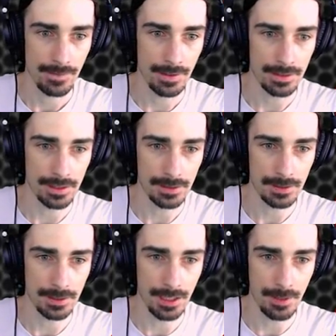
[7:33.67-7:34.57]
I just
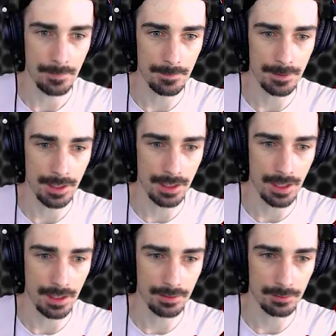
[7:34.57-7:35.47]
can't get
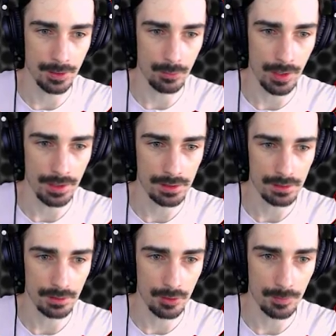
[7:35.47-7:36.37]
at, wait, why is,
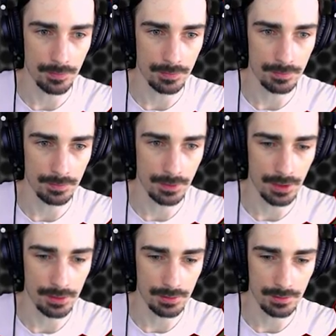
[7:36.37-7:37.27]
oh,
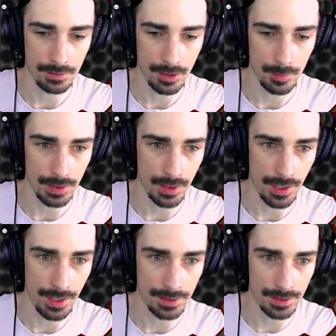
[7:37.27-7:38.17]
there we go.
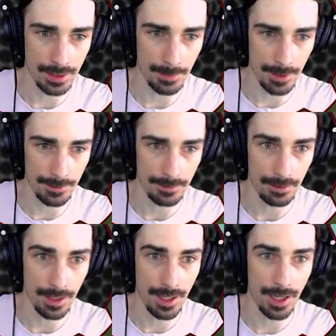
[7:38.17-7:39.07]
And come on,
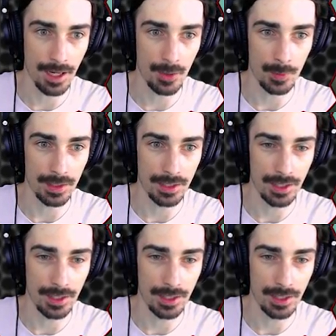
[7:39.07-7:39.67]
there we